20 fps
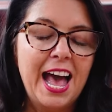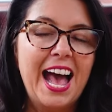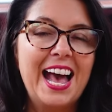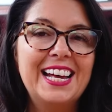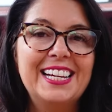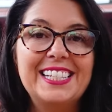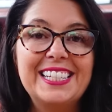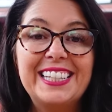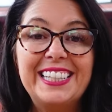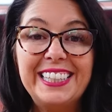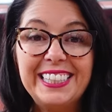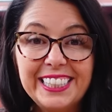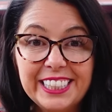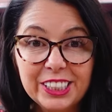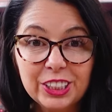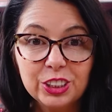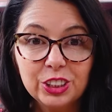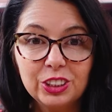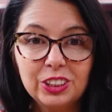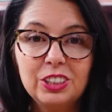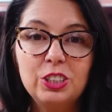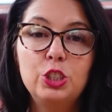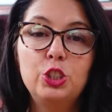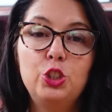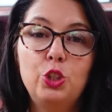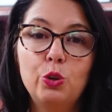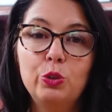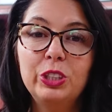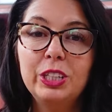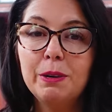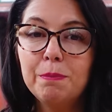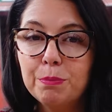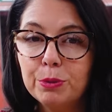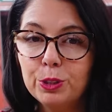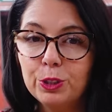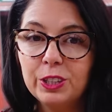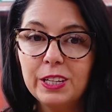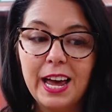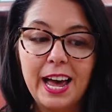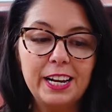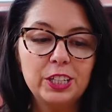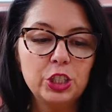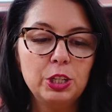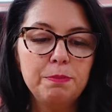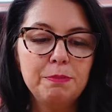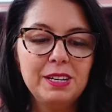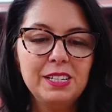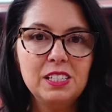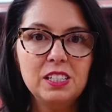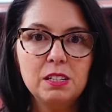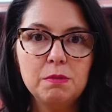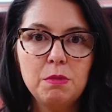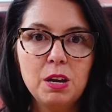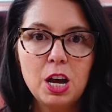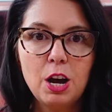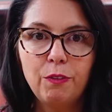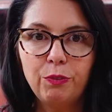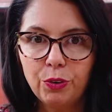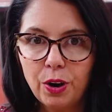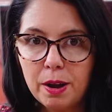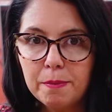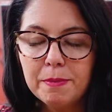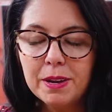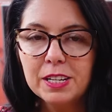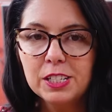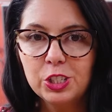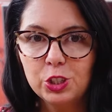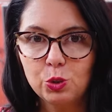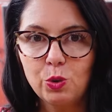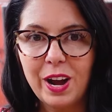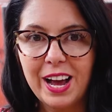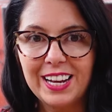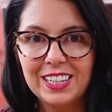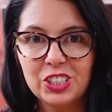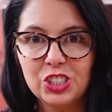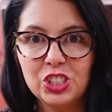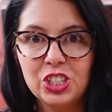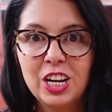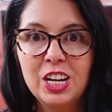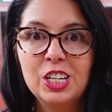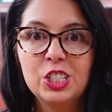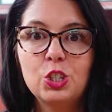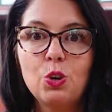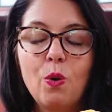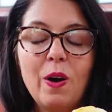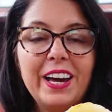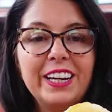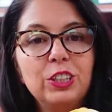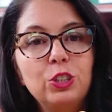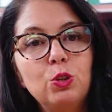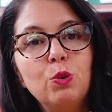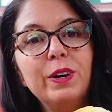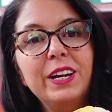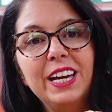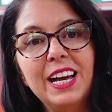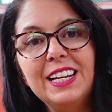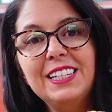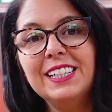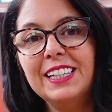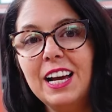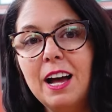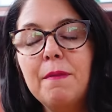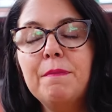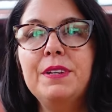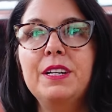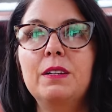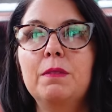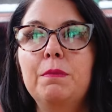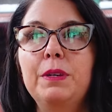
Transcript: And here, Doña Bertha actually makes them from scratch. So I knew I had to come here